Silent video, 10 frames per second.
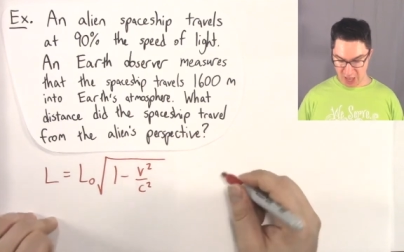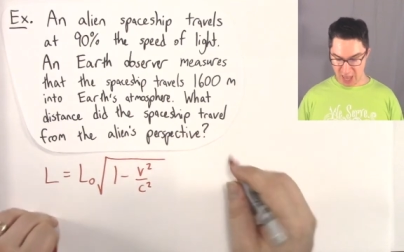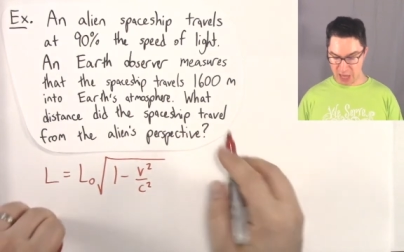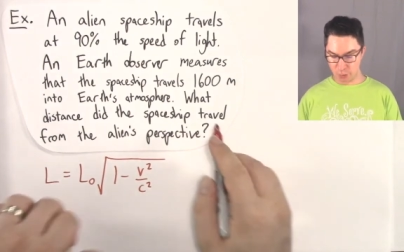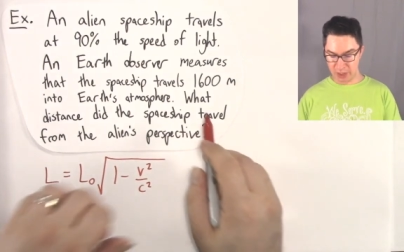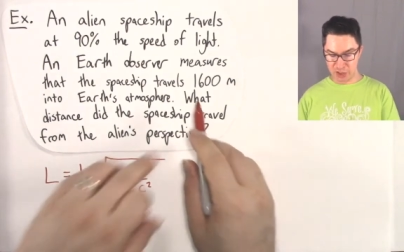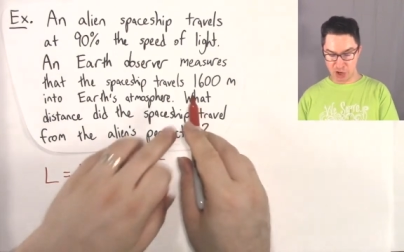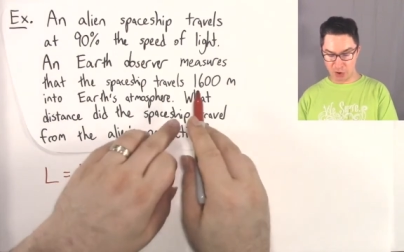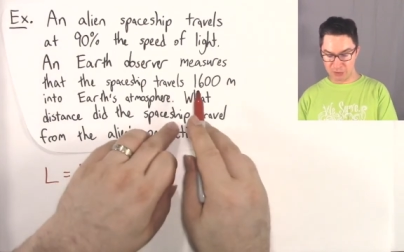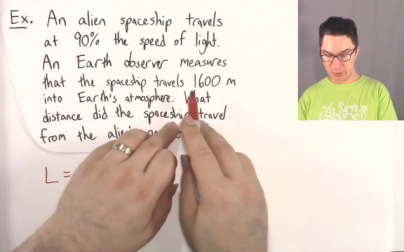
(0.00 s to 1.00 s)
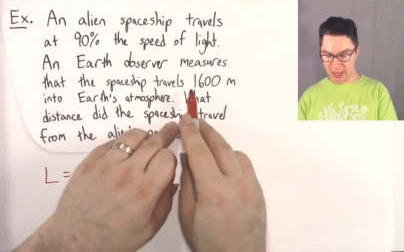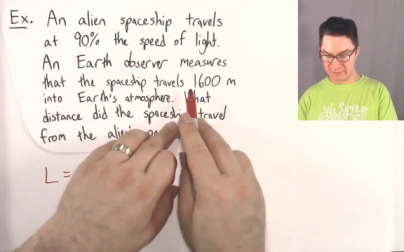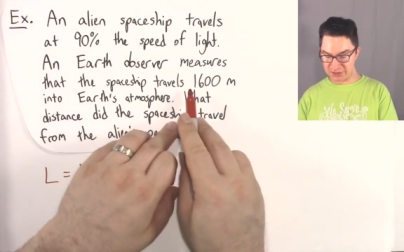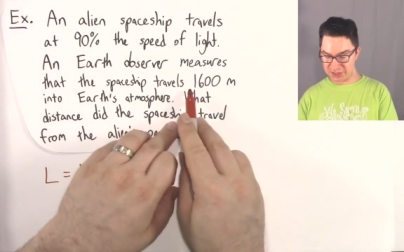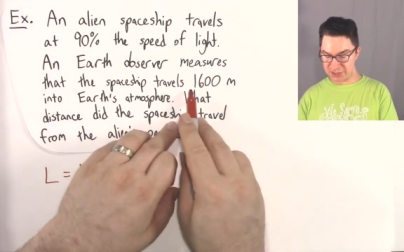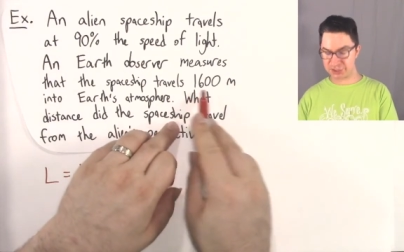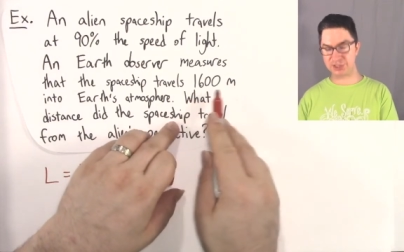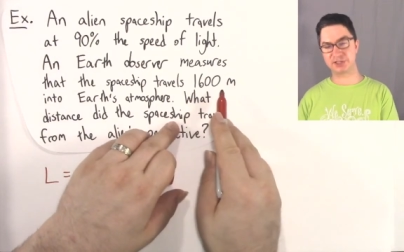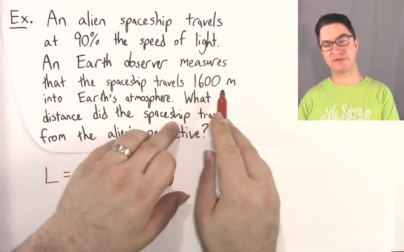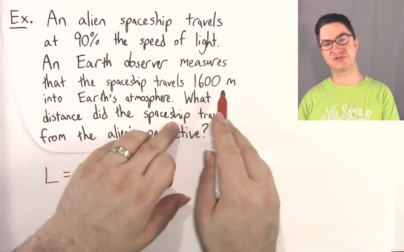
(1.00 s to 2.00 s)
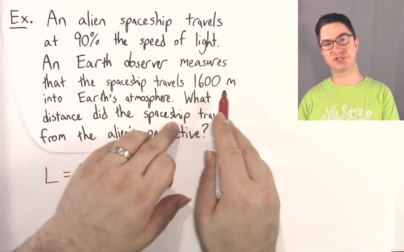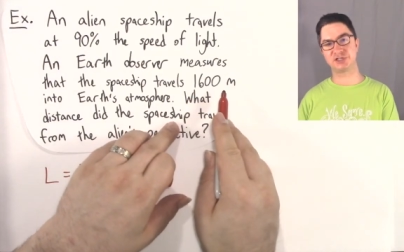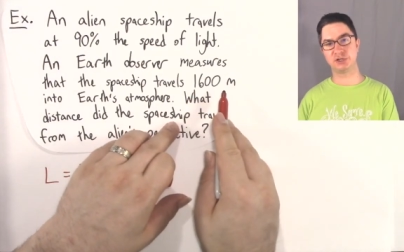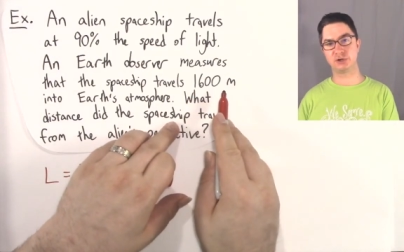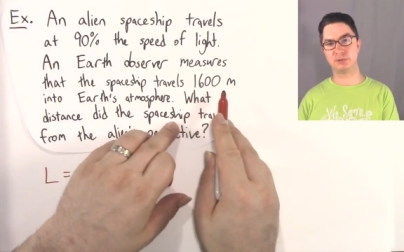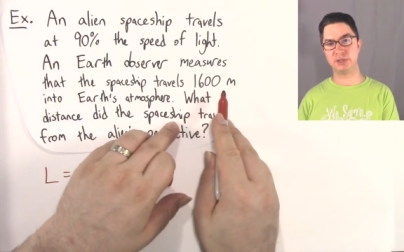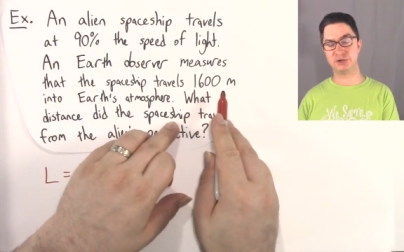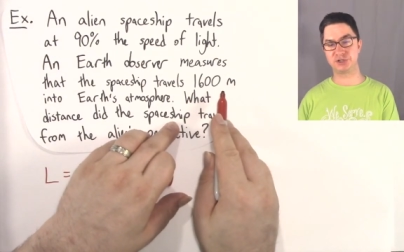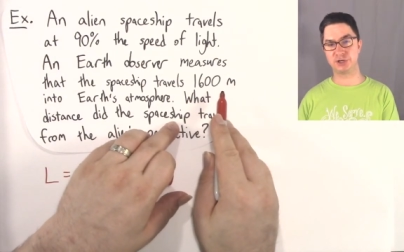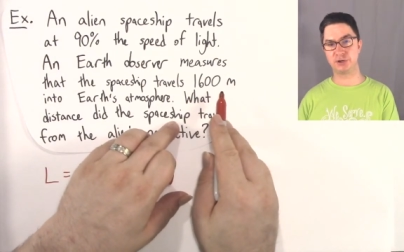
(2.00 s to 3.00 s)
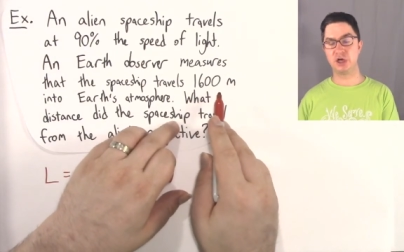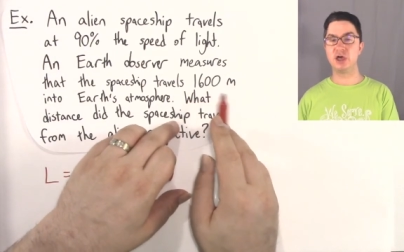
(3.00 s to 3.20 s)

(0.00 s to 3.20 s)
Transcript: And we know that we have a distance of 1600 meters here.